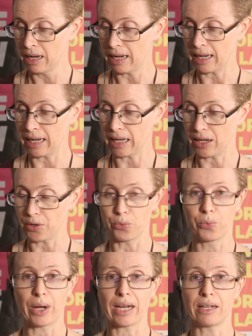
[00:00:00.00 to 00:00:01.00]
uh,
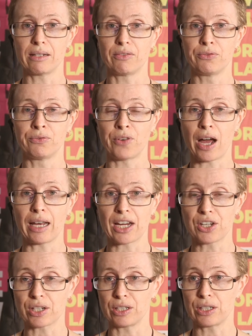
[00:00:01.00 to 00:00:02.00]
when
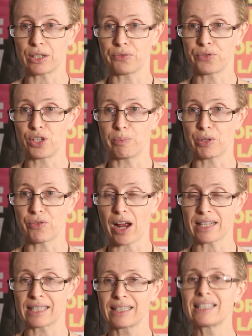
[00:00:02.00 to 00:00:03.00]
violations of human rights,